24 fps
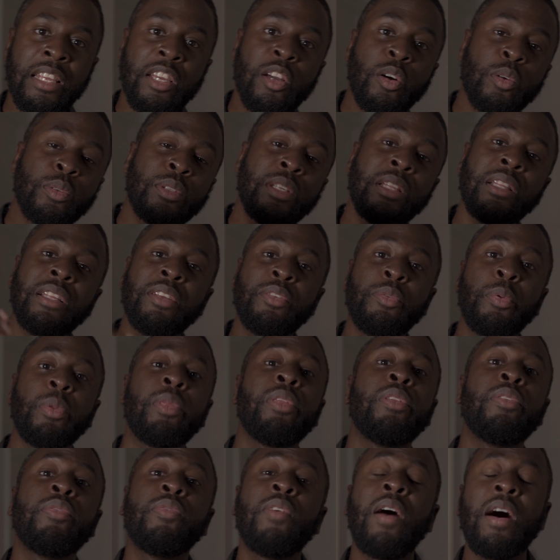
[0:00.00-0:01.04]
goes and lives with
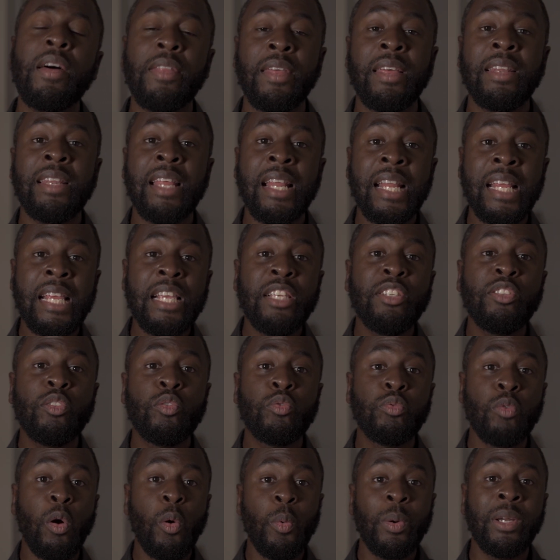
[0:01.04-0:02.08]
his father, and then he's
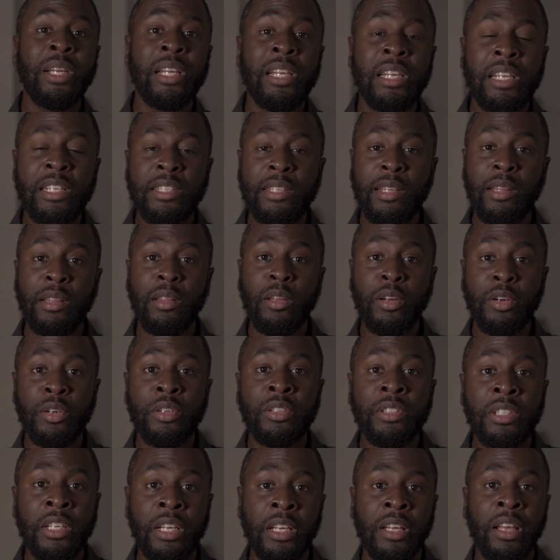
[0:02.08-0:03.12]
growing and he's
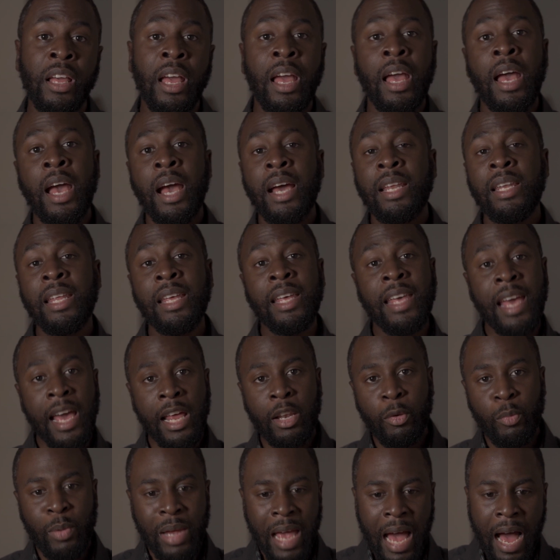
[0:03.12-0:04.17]
learning. And
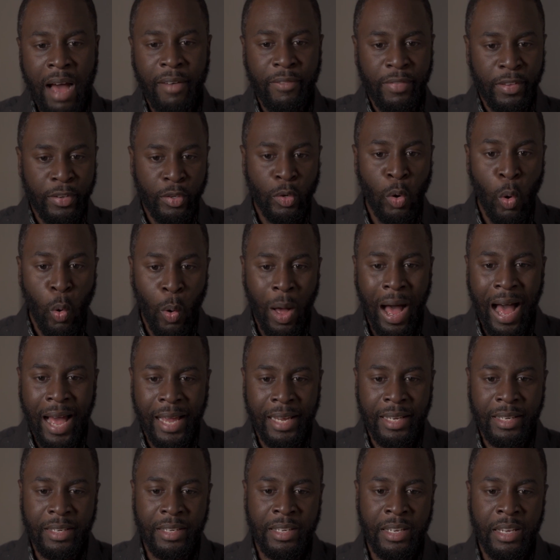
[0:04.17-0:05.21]
again, we have this whole
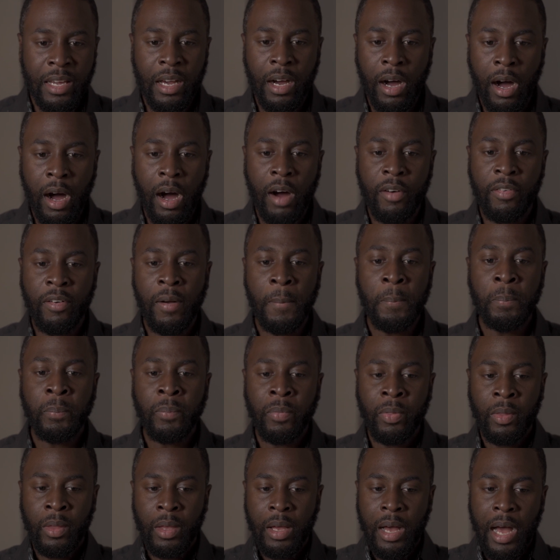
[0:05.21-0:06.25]
idea of
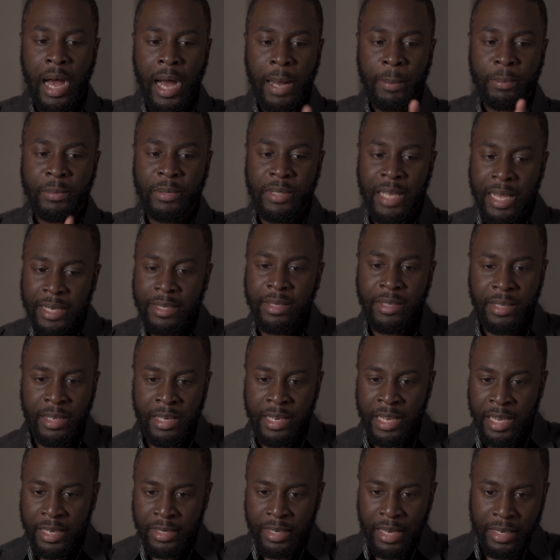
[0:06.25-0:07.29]

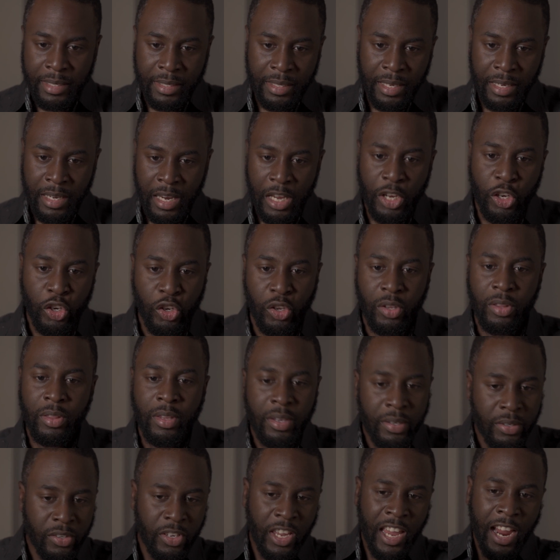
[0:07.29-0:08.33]
destiny and destination.
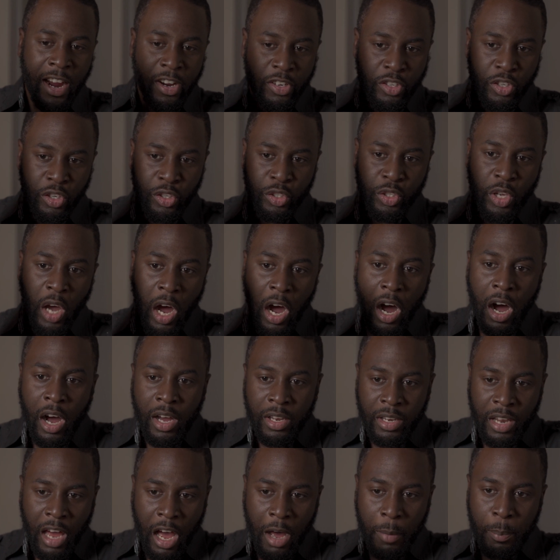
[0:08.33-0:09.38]
This character is
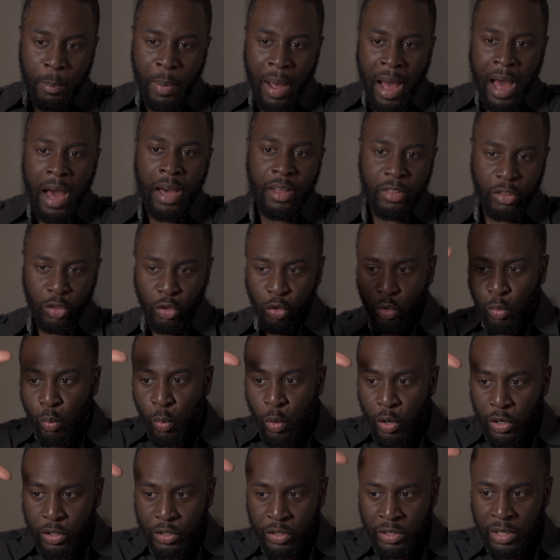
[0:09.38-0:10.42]
on a path
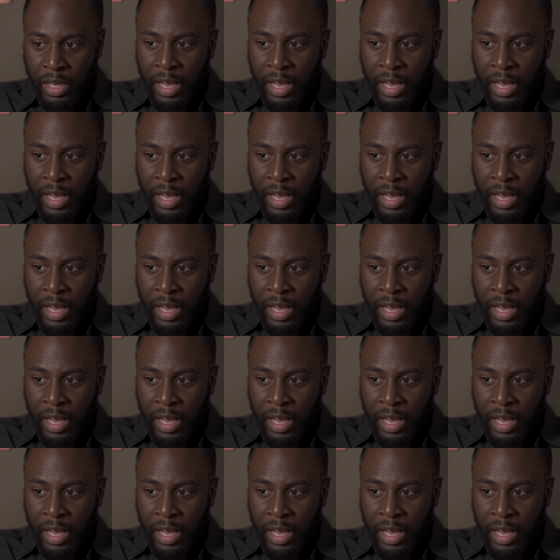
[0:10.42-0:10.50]
towards